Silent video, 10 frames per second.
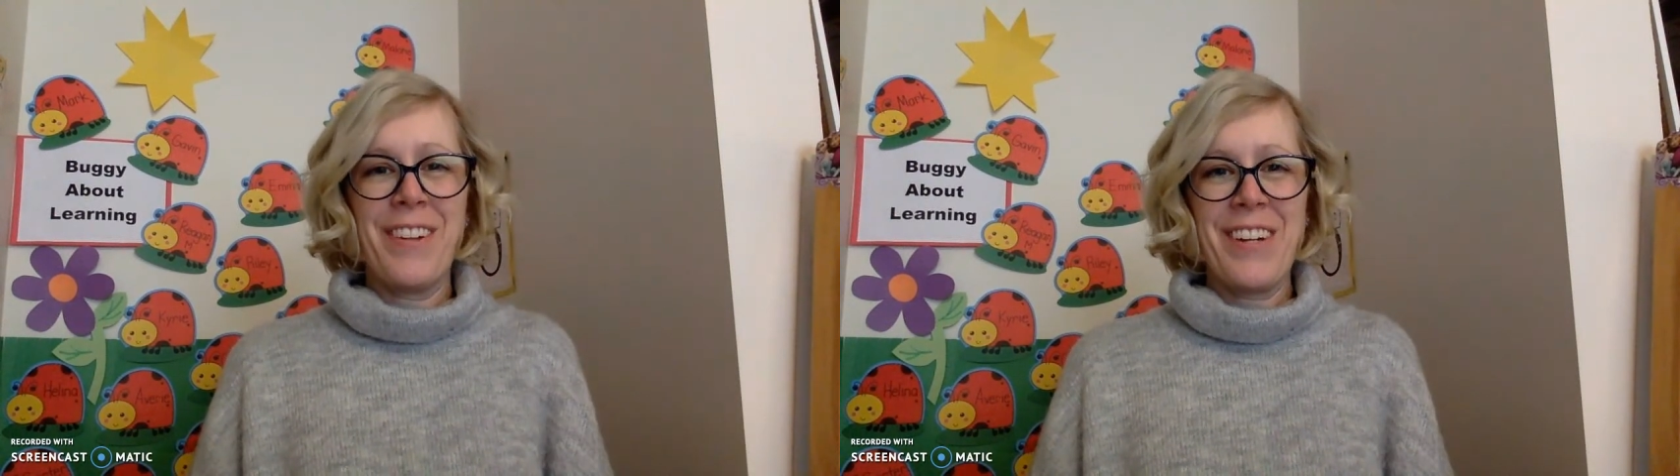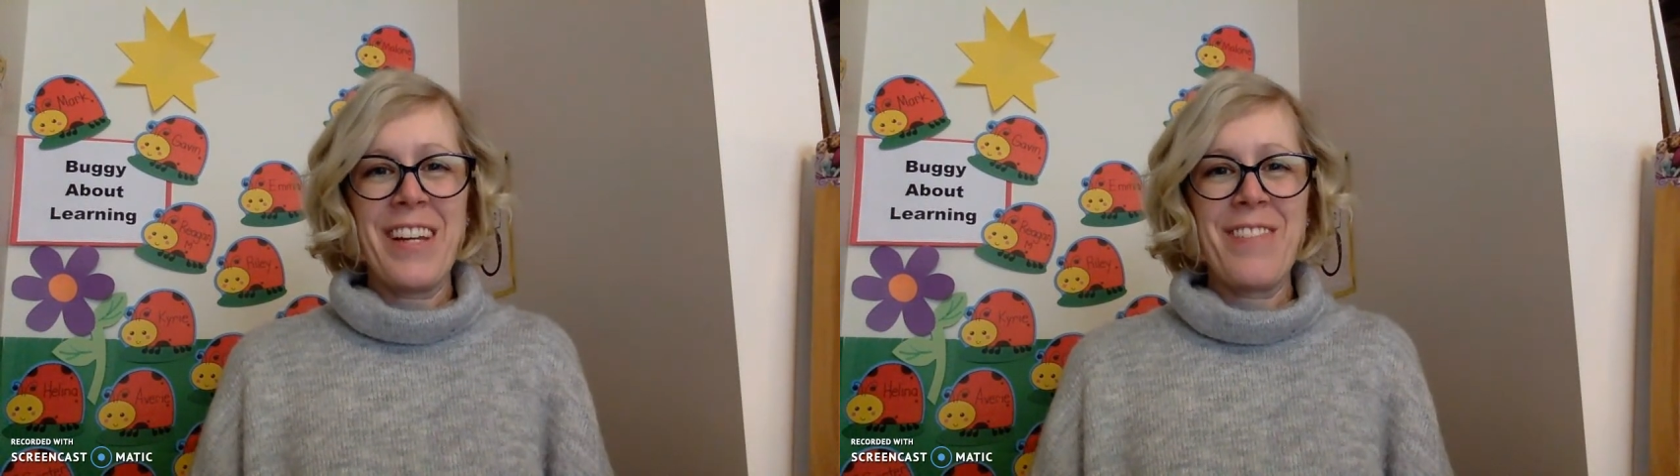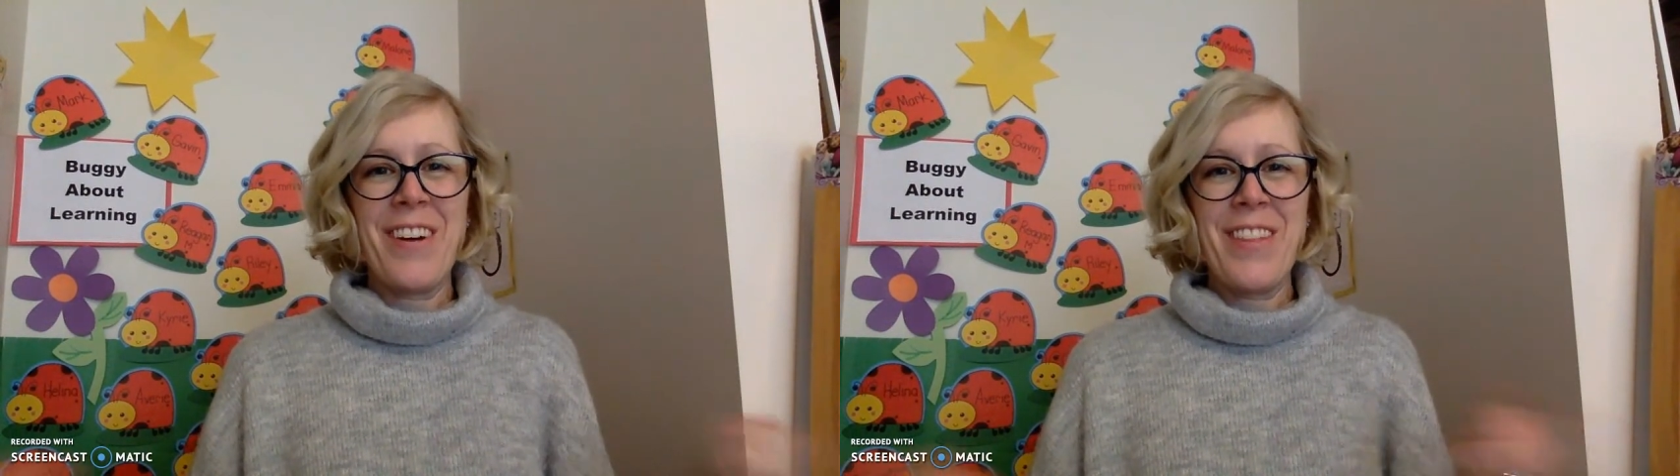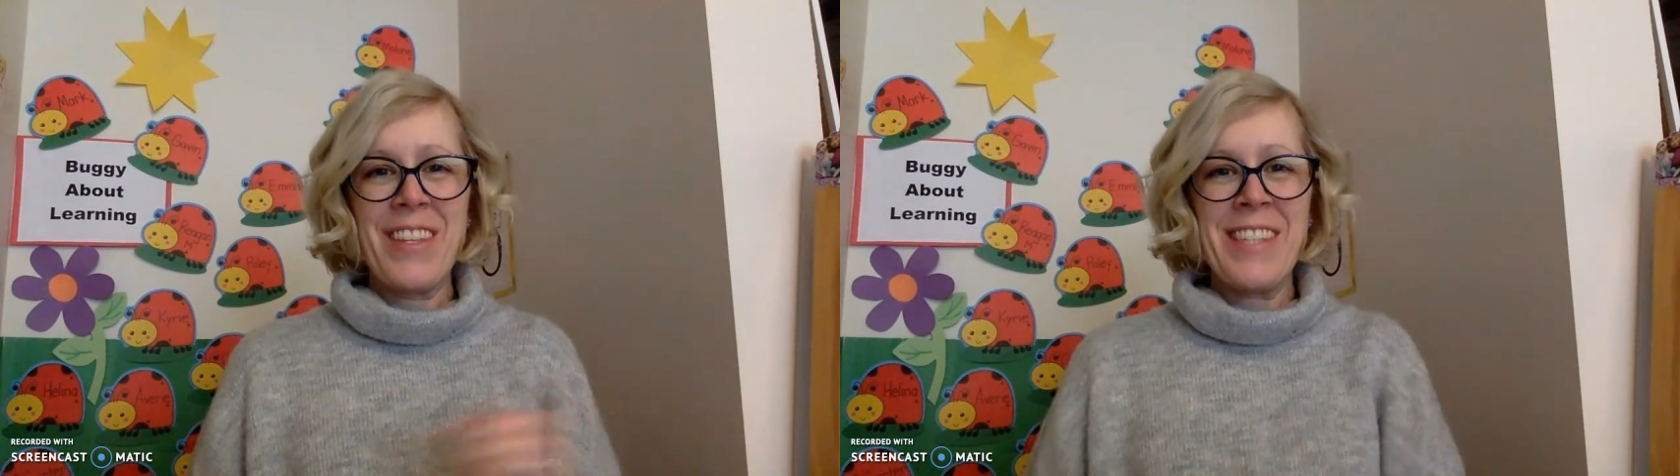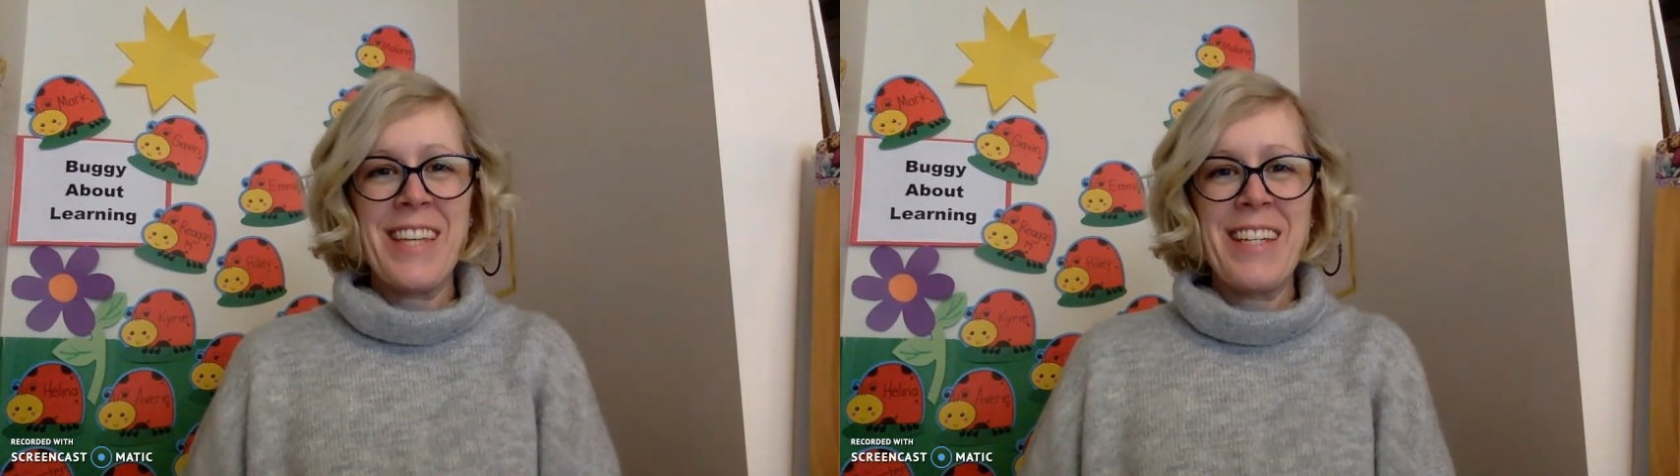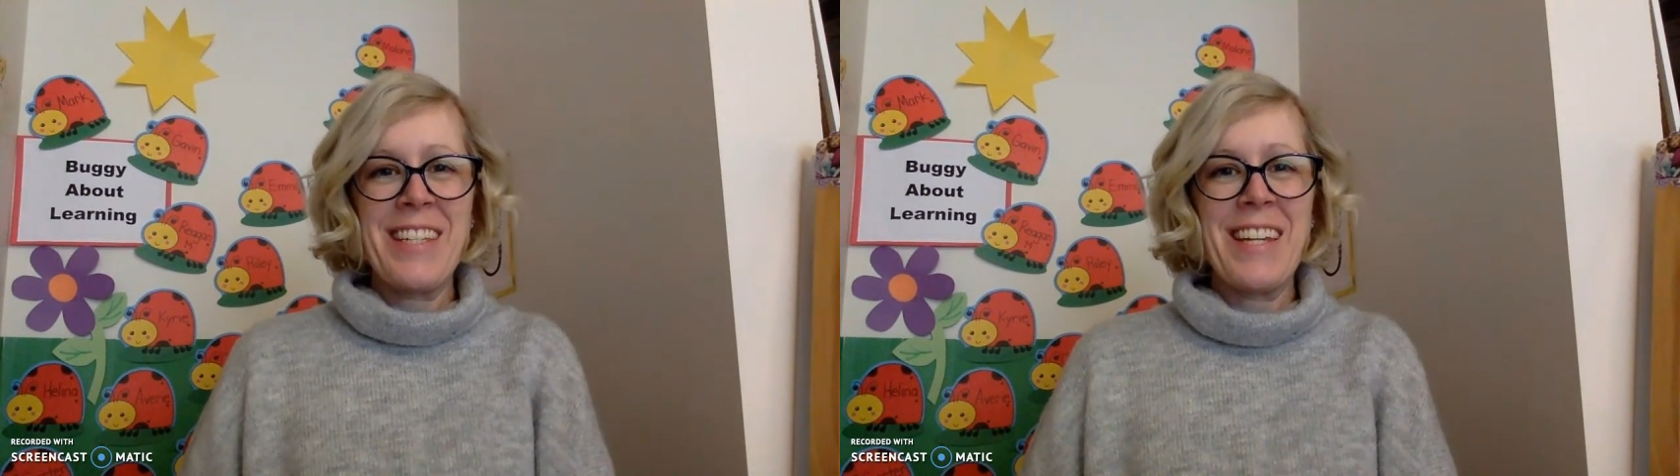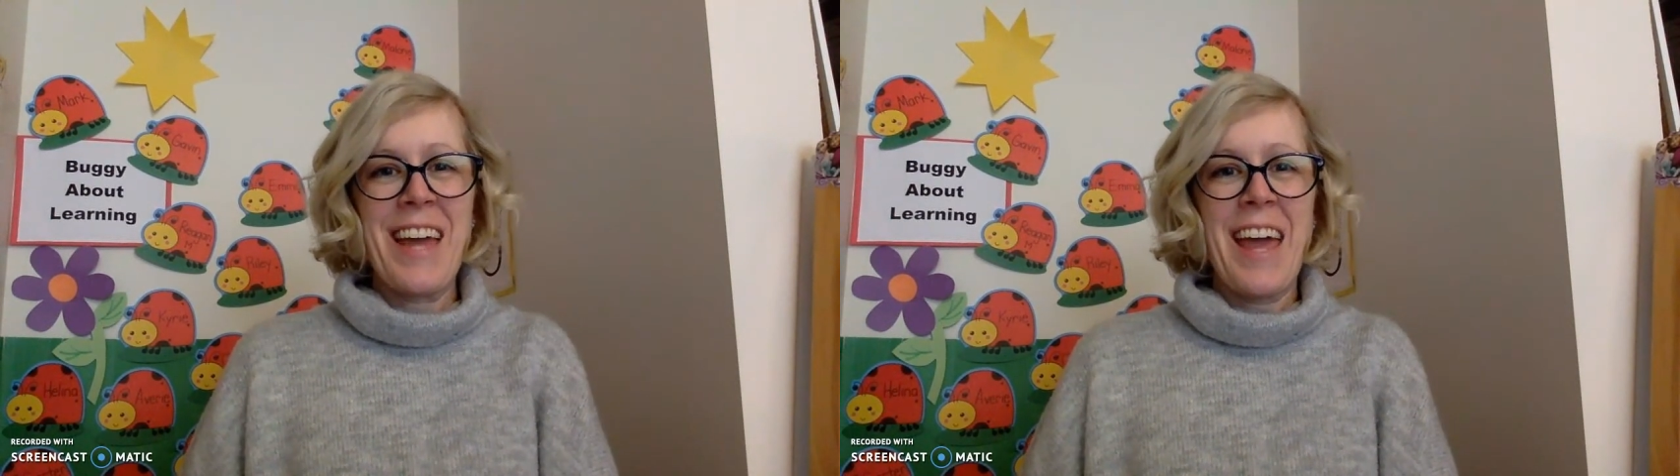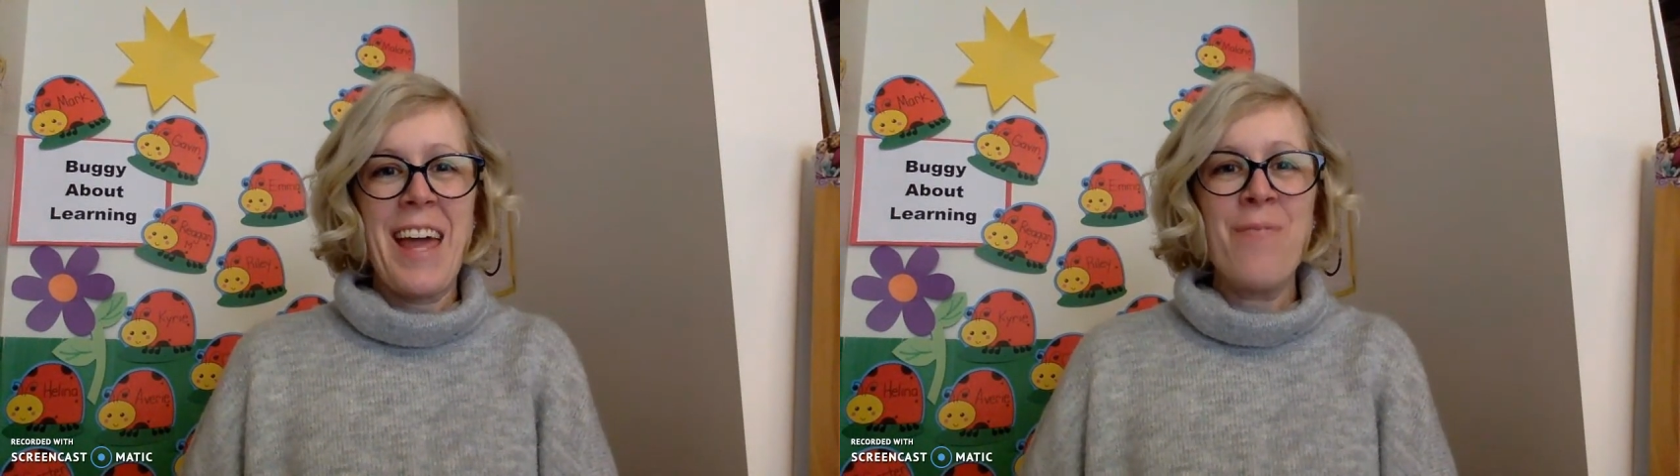learning about the sun
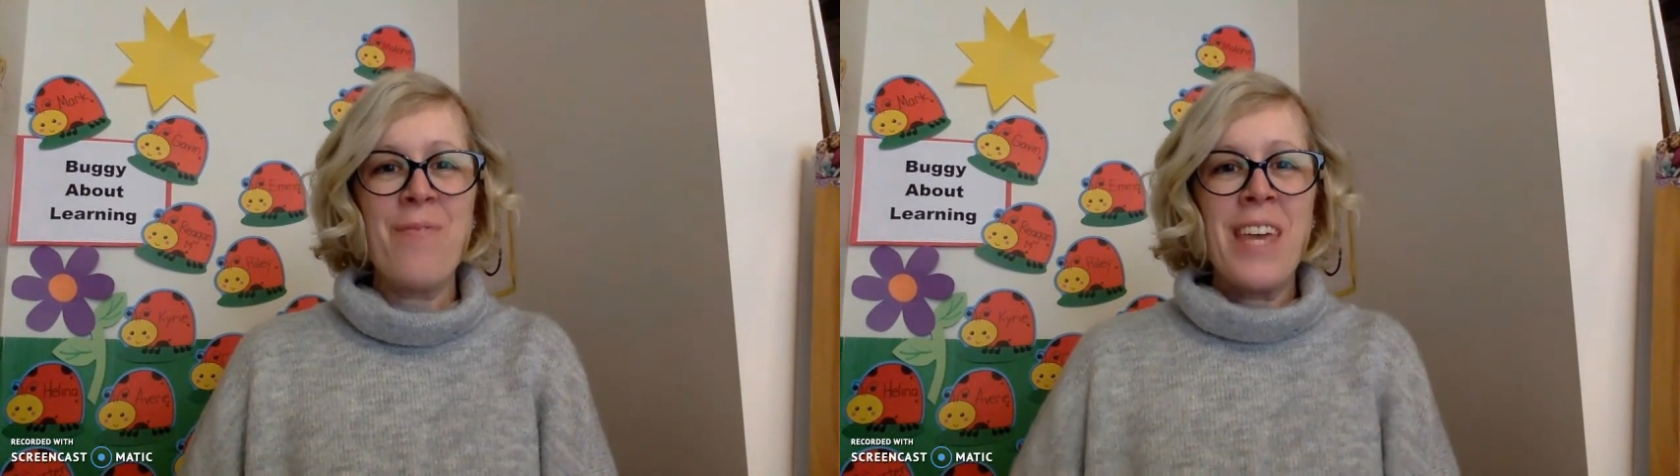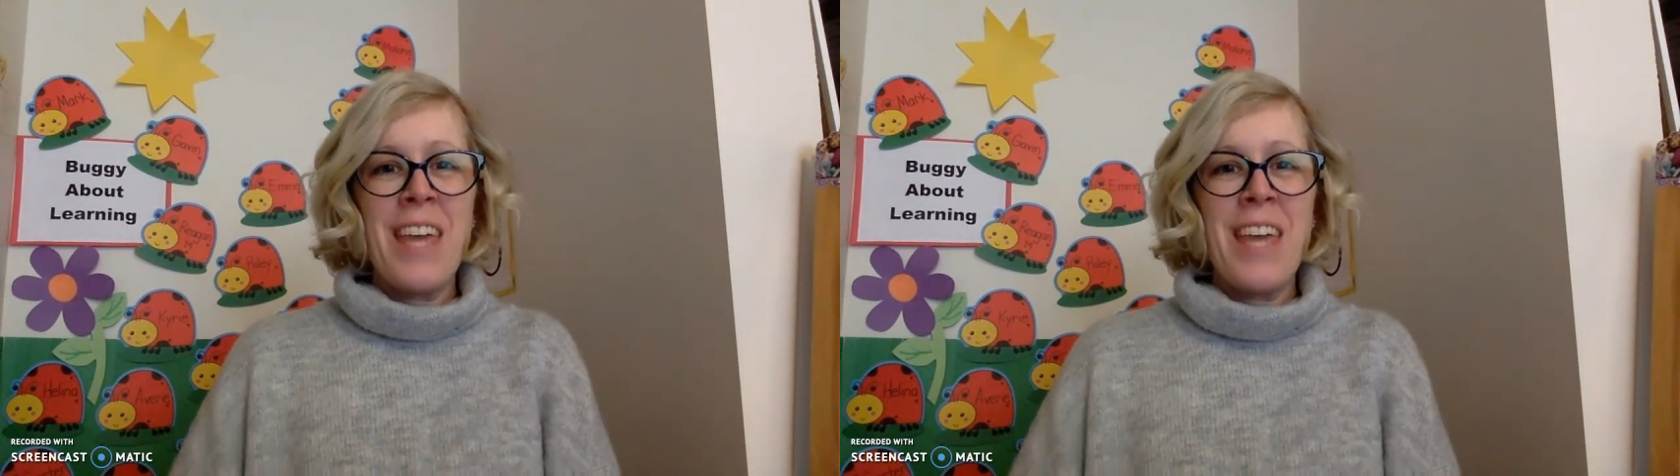today,